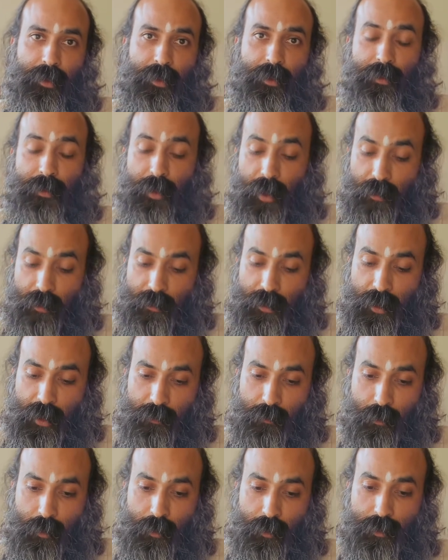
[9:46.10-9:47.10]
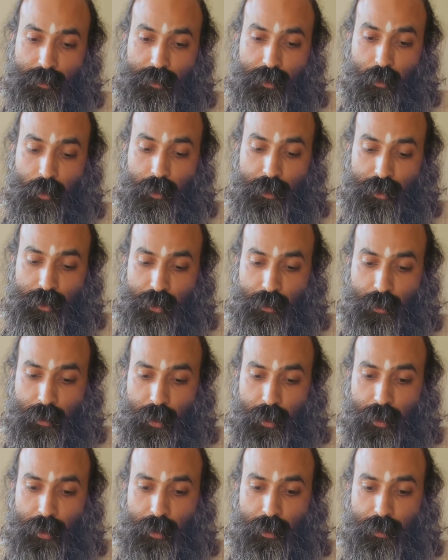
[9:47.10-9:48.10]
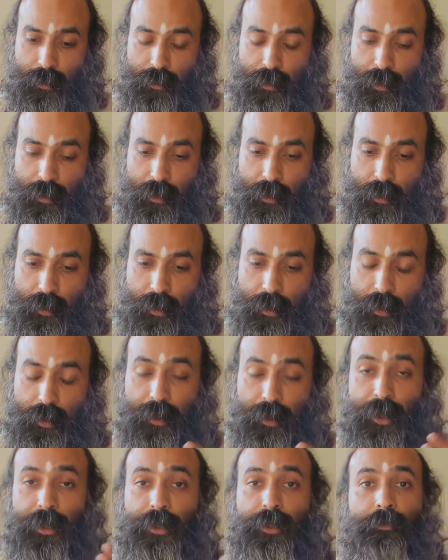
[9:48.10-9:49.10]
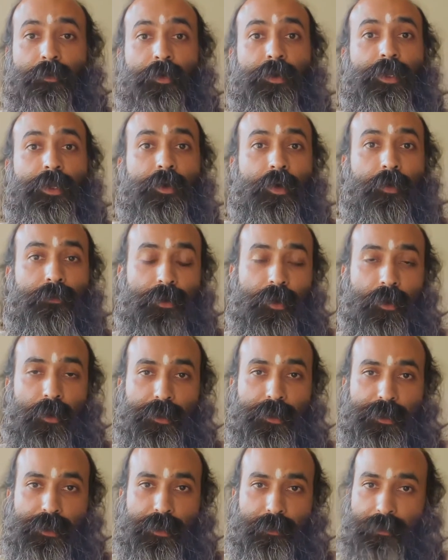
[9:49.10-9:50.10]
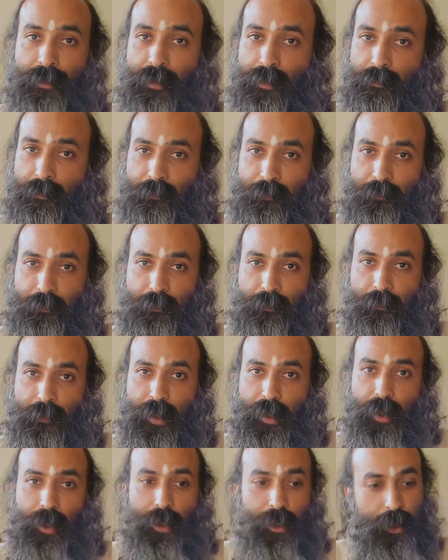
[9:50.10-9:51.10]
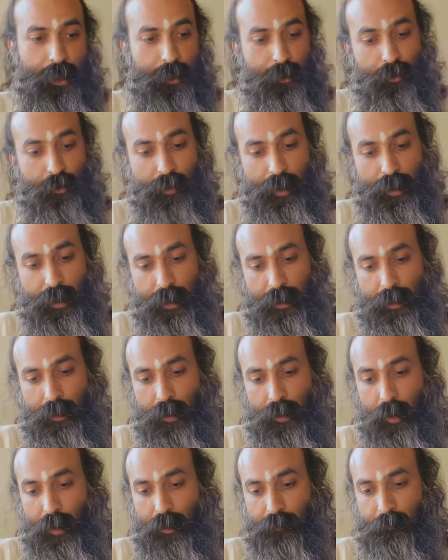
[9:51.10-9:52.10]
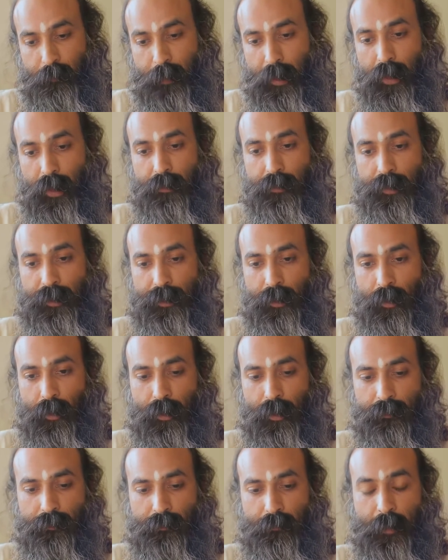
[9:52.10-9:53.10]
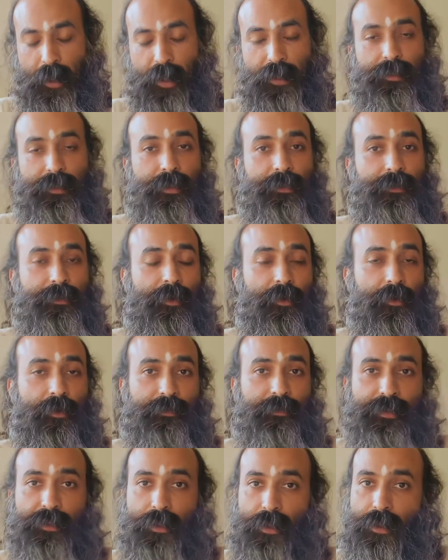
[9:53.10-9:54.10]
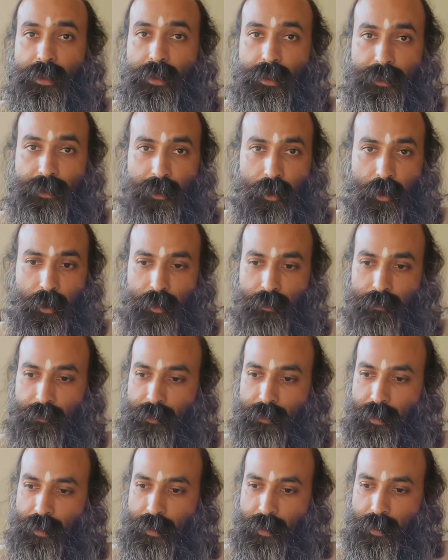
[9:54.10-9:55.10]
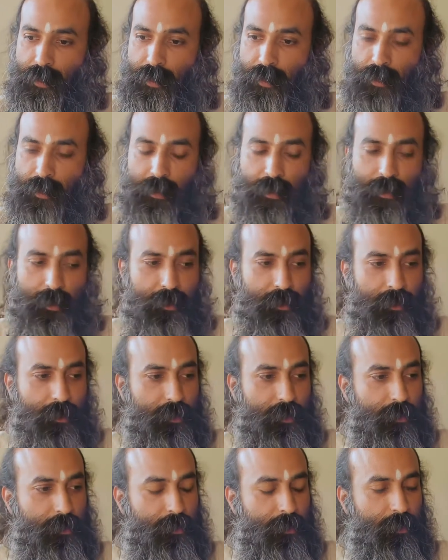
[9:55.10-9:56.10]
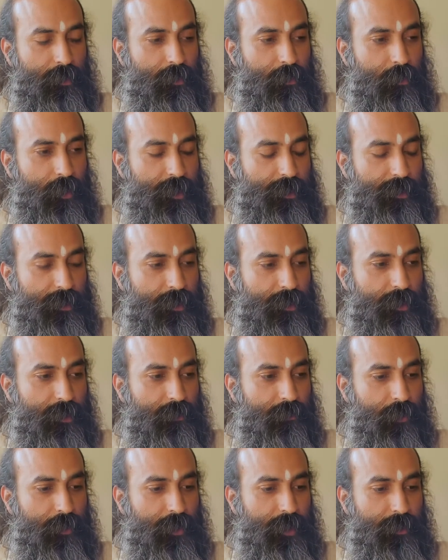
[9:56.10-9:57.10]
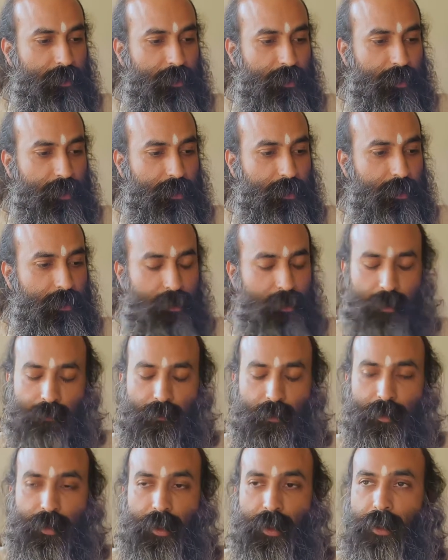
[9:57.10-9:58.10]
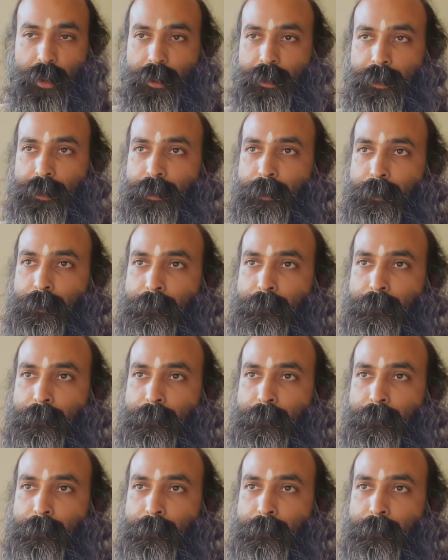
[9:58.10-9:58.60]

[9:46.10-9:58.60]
Ravana was also a great devotee of Lord Shiva. He too attained a lot of powers, lot of blessings, lot of siddhis, lot of, what is siddhi for Hindi, for English?